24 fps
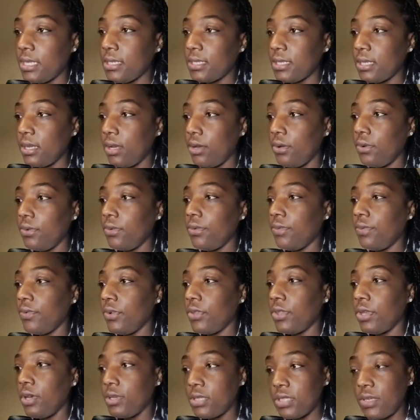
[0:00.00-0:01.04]
So for
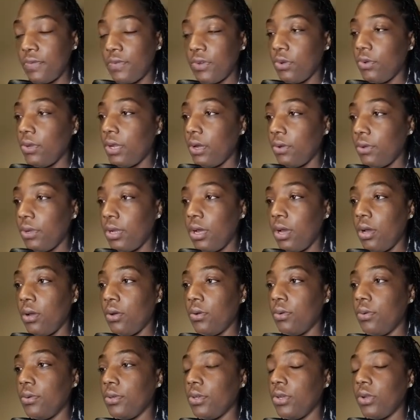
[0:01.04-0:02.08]
those of you who don't
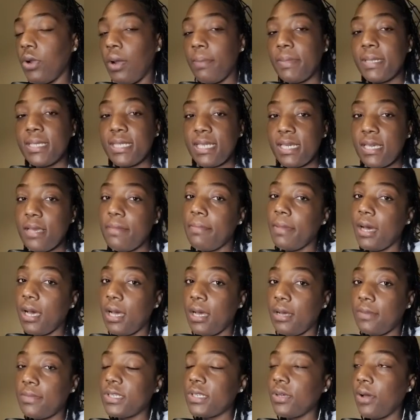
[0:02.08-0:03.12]
know, I'm a teen
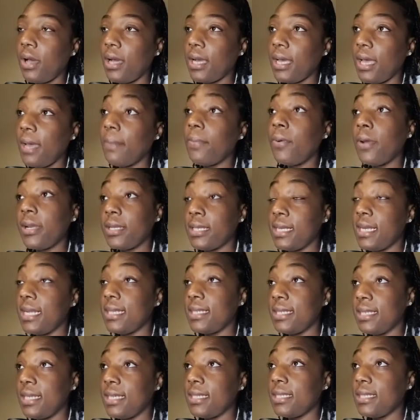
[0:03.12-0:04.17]
mom. So I got pregnant at
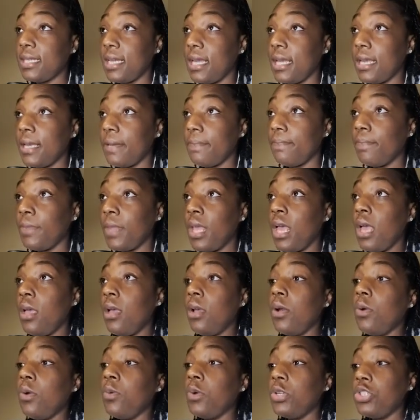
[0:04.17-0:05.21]
16,
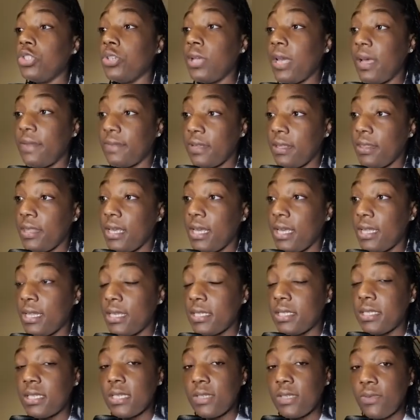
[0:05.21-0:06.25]
which you have to think
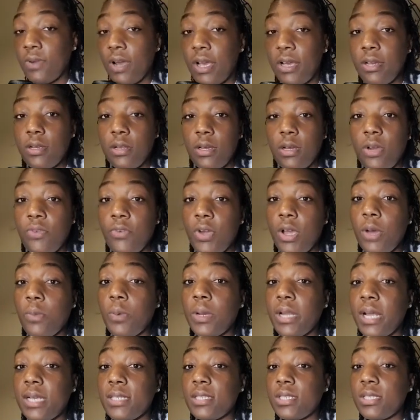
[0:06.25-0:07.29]
this is right around
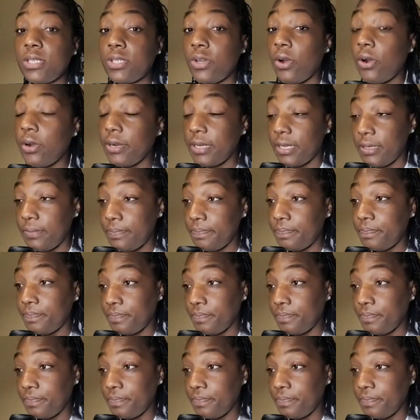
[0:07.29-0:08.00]
when I started.